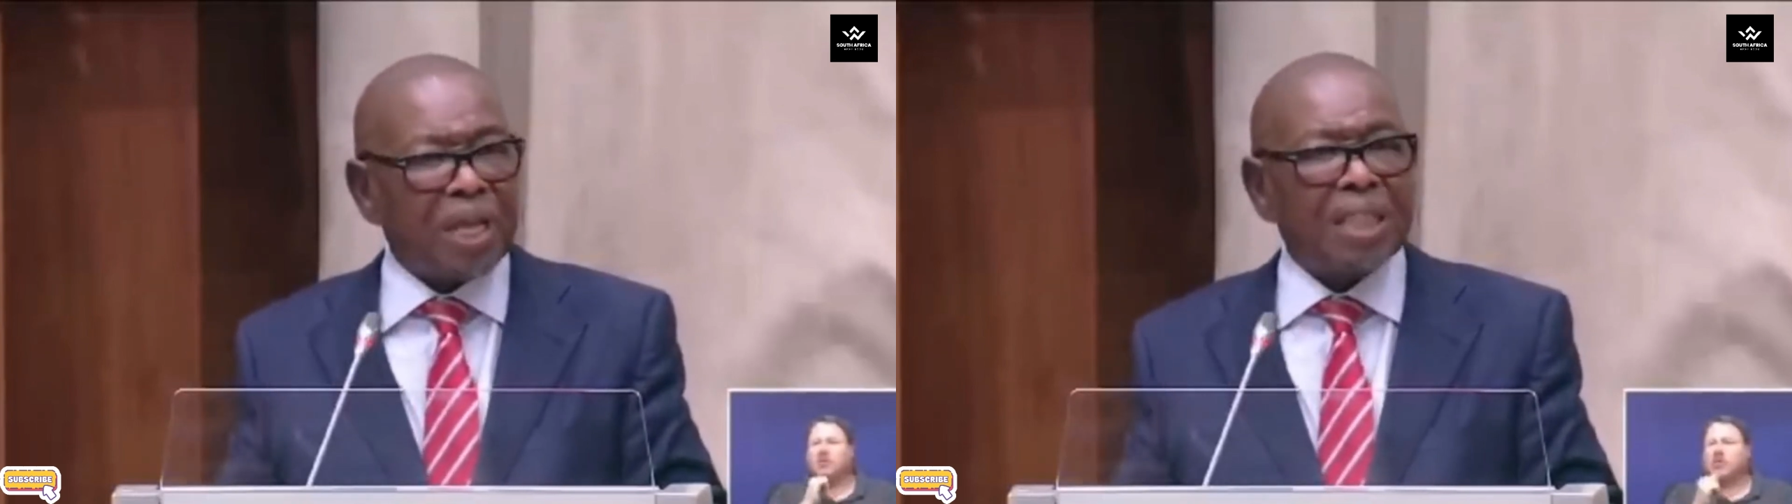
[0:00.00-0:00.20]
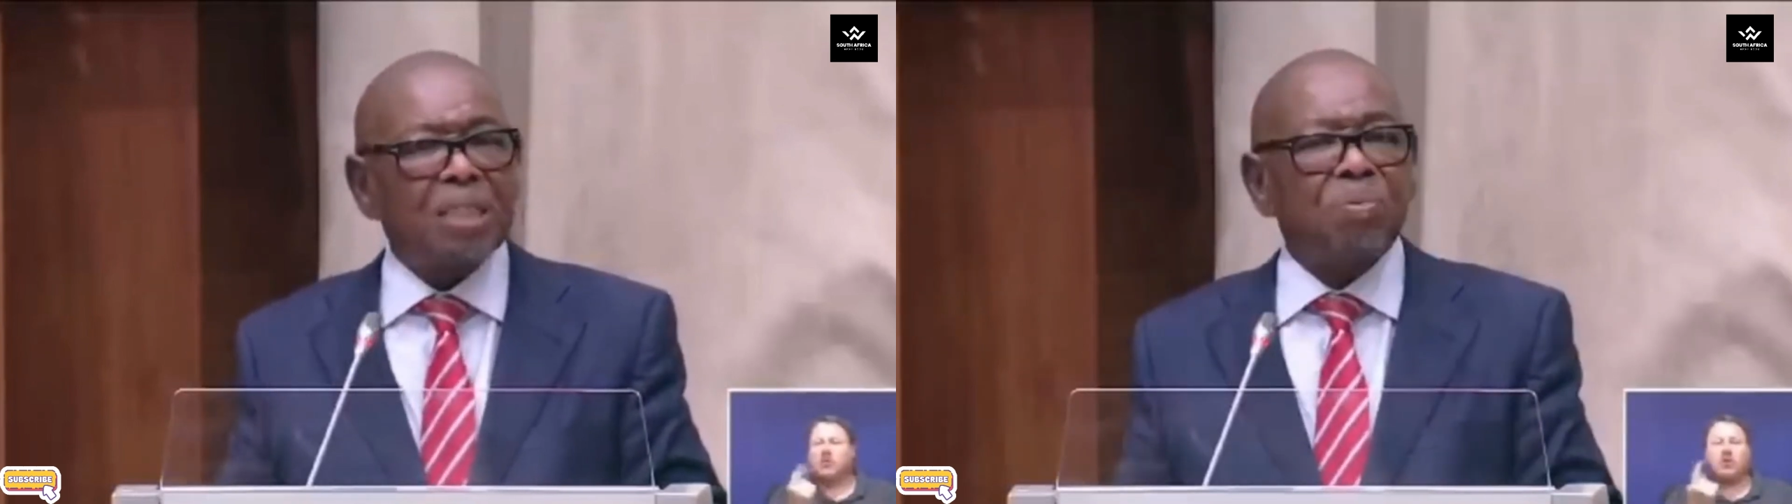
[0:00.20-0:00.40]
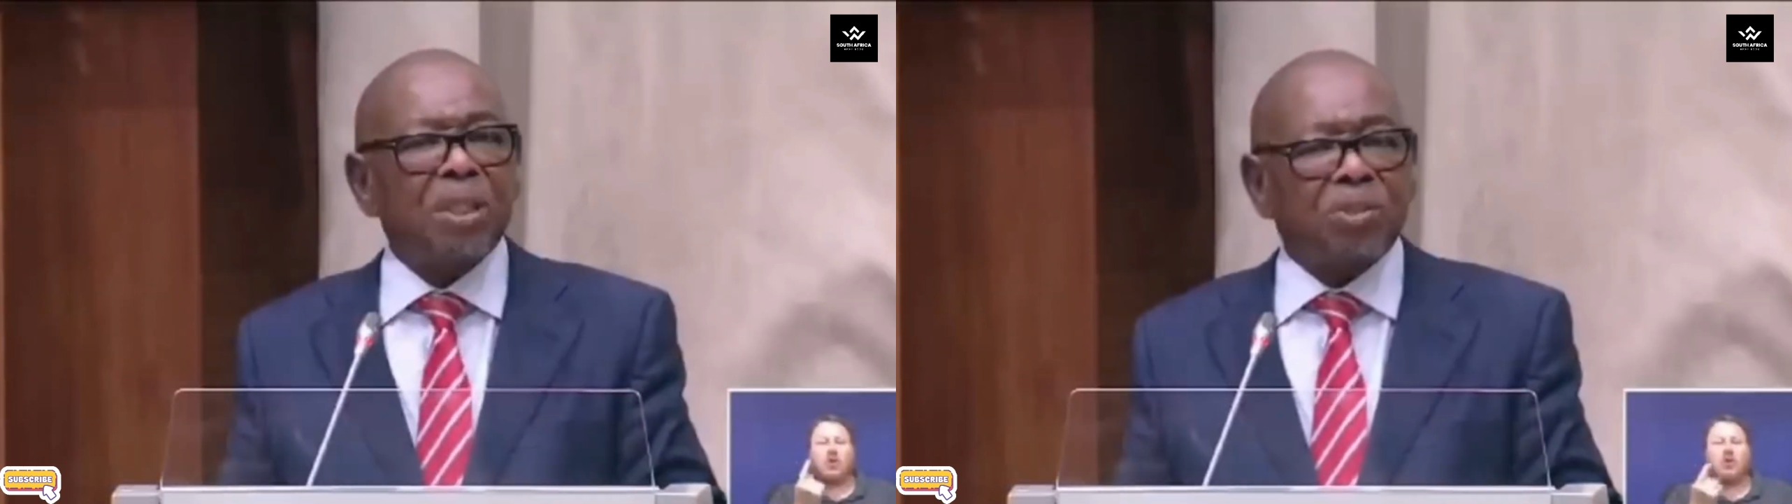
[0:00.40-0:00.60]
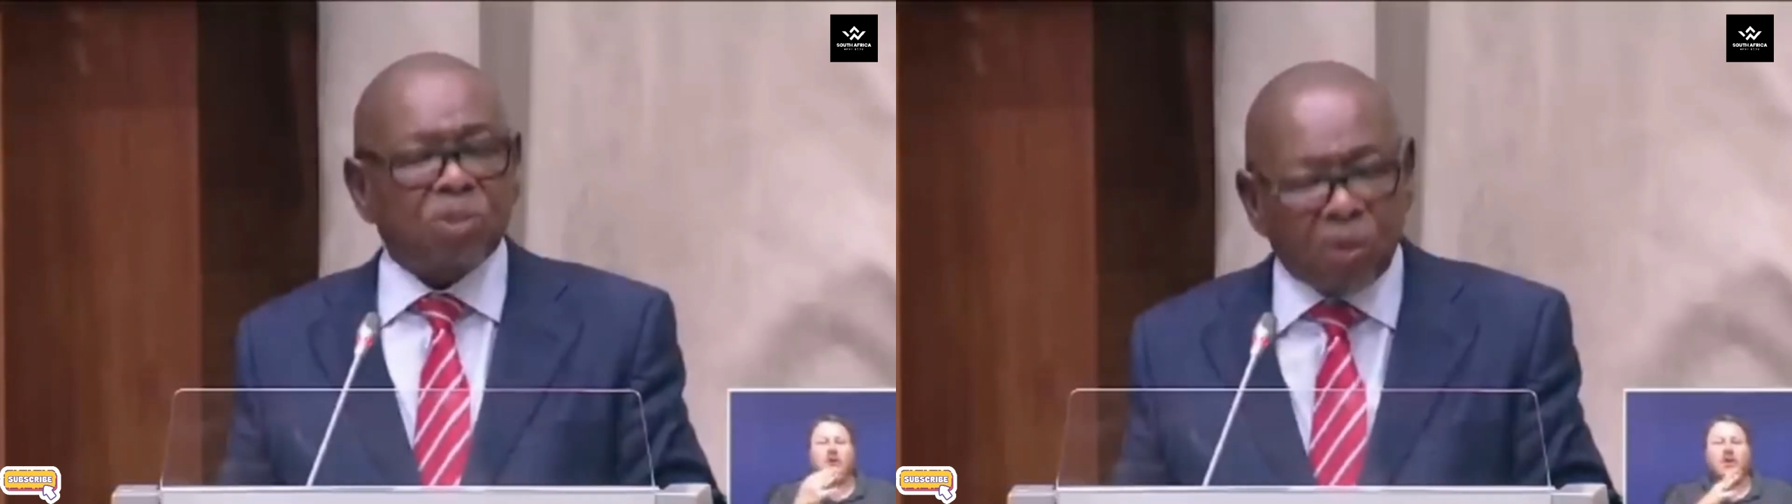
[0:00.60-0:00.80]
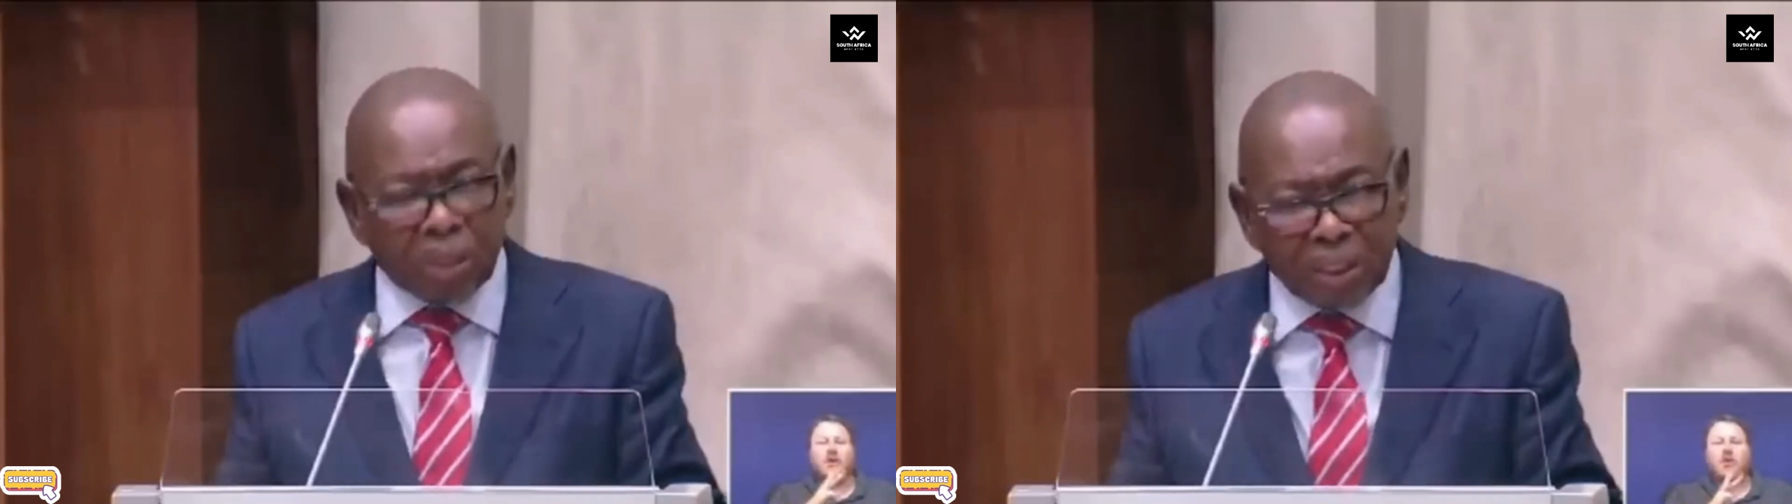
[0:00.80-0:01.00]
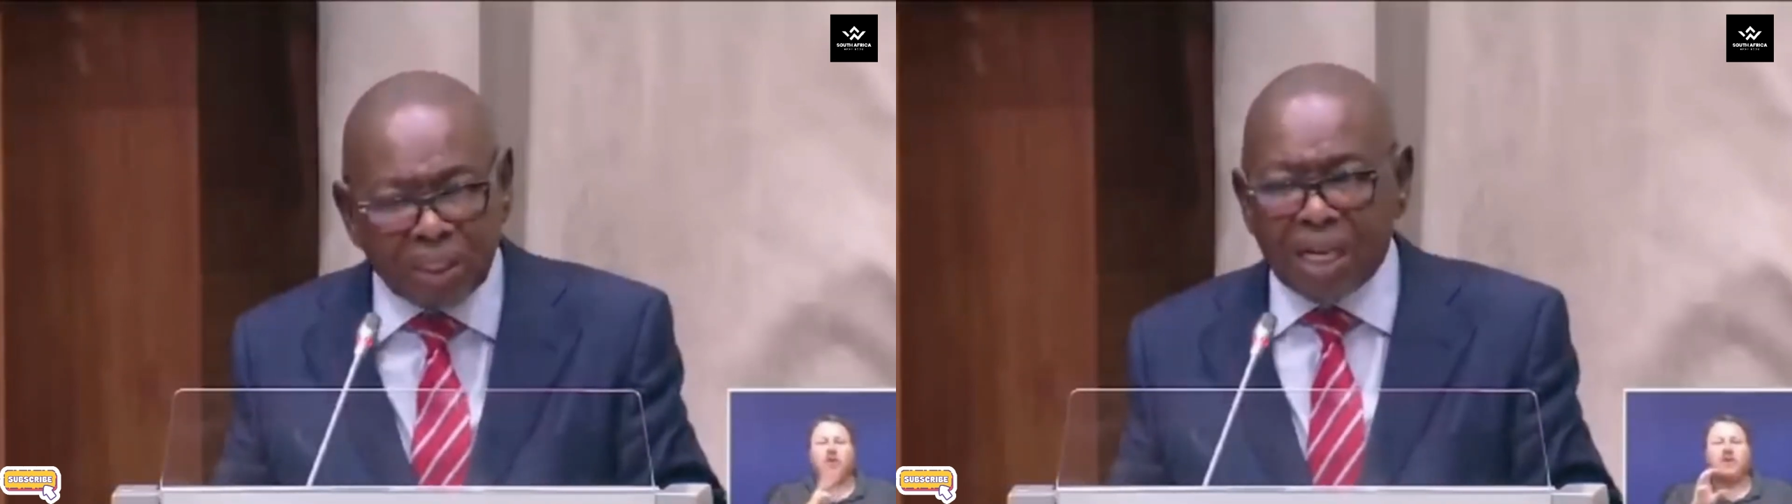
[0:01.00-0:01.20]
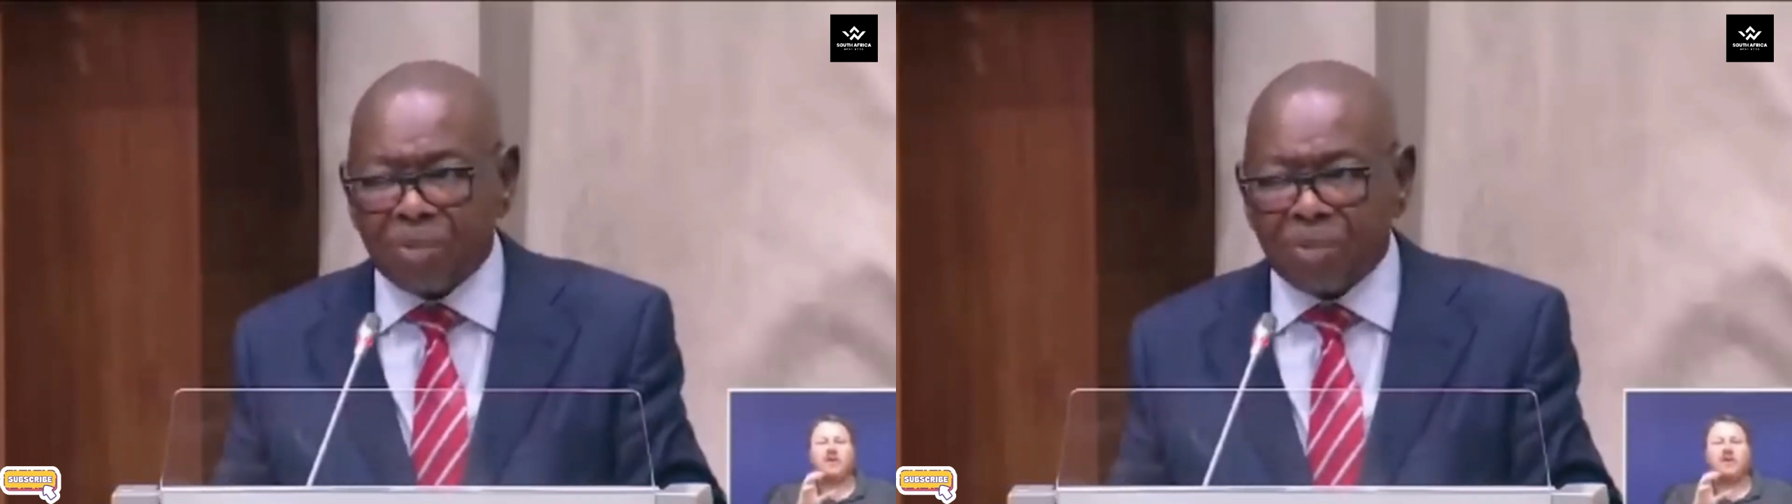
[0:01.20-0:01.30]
they are the majority